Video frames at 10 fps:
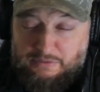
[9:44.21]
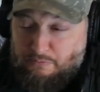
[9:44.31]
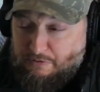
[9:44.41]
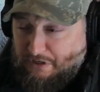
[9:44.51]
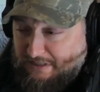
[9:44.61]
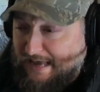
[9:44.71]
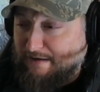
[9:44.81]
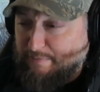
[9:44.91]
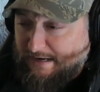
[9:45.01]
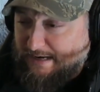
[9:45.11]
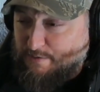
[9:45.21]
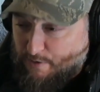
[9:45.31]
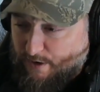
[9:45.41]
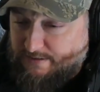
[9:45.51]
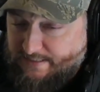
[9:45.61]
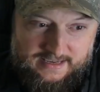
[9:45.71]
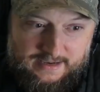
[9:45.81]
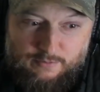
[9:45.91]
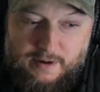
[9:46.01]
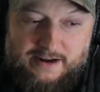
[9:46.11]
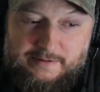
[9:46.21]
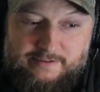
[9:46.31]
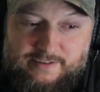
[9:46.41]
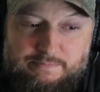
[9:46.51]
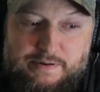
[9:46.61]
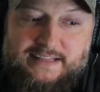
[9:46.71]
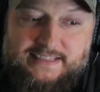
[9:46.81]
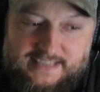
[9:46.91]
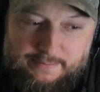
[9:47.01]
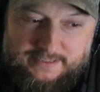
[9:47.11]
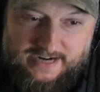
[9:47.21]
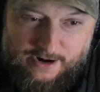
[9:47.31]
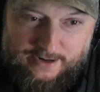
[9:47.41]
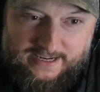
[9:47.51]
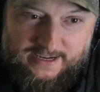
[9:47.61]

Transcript: Could that have been any worse? It reminded me of like Pet Cemetery.